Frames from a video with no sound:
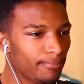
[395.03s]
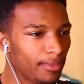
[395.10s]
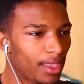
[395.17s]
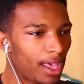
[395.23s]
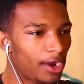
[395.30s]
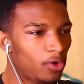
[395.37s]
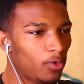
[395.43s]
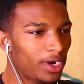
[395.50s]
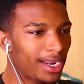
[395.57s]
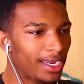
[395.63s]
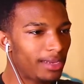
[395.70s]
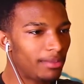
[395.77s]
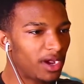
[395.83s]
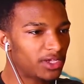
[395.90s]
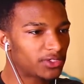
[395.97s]
I don't want any
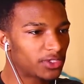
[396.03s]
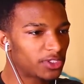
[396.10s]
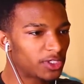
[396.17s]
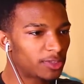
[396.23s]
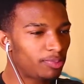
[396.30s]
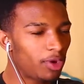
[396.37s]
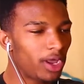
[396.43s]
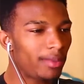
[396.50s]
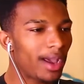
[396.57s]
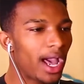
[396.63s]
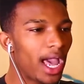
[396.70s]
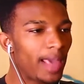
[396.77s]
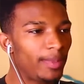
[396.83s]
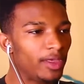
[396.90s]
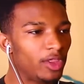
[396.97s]
monsters to spawn
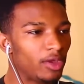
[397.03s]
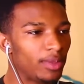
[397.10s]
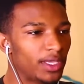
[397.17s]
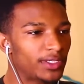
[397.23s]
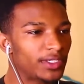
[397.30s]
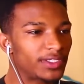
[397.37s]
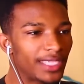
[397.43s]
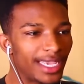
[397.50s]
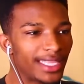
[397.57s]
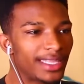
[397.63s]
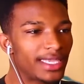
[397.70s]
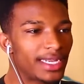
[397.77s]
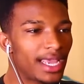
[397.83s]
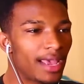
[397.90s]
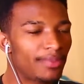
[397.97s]
behind me though, because the second
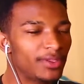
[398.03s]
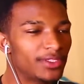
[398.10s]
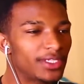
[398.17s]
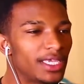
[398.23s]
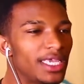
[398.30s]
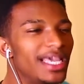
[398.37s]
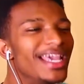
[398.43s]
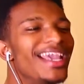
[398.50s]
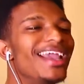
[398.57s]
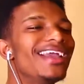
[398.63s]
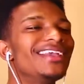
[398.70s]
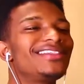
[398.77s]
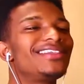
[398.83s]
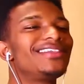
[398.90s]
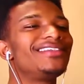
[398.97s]
that happens,
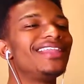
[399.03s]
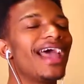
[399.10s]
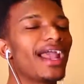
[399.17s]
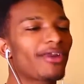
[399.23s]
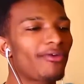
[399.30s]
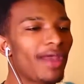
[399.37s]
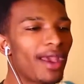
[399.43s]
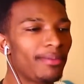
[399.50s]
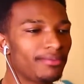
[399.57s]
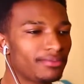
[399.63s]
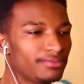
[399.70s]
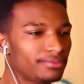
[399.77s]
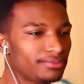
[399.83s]
it's a snack wrap.